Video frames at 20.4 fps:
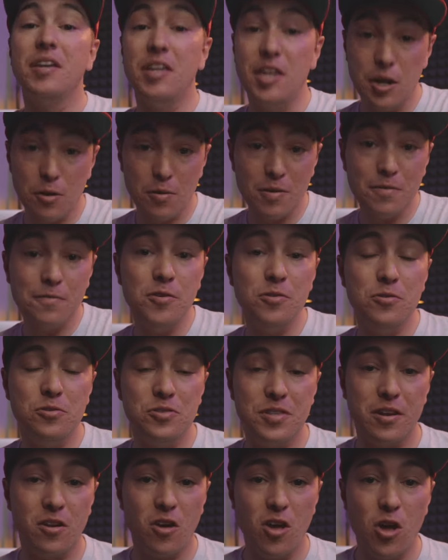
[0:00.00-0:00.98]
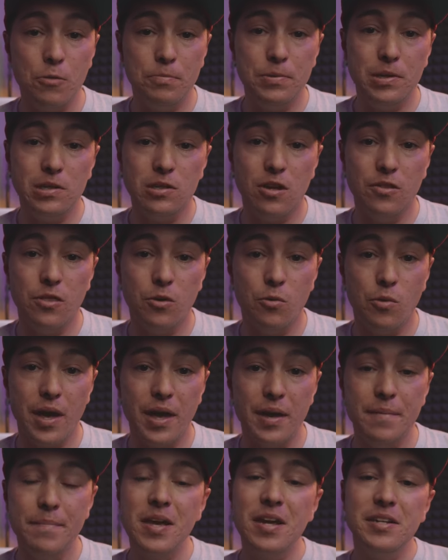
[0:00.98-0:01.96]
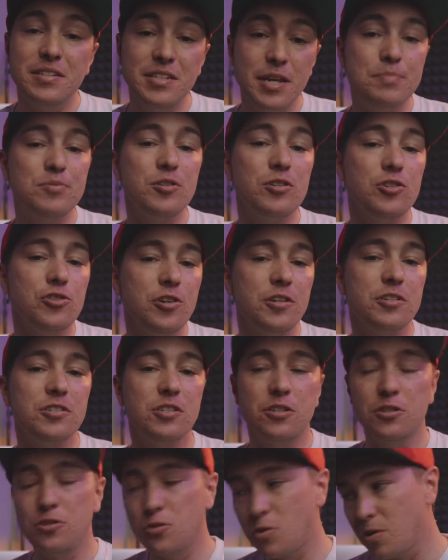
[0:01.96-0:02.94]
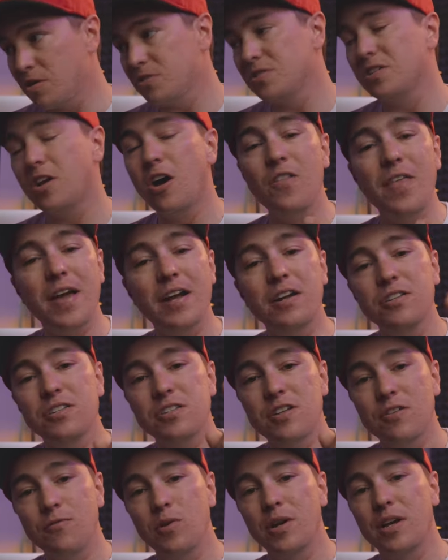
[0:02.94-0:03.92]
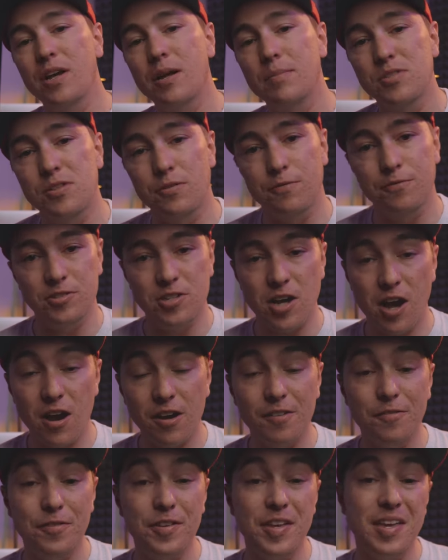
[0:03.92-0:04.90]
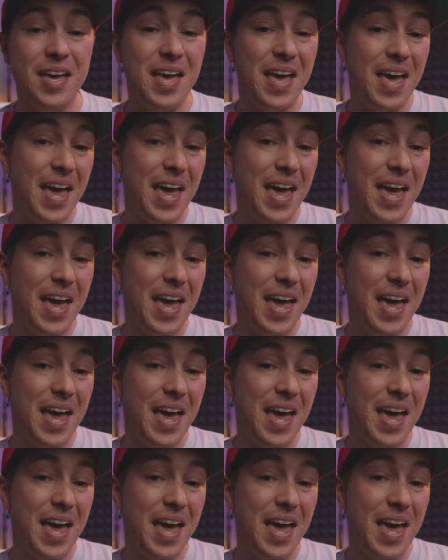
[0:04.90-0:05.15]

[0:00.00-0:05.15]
gear reviews that'll help you along the way, tips and tricks and tutorials and all that good stuff when it comes to photography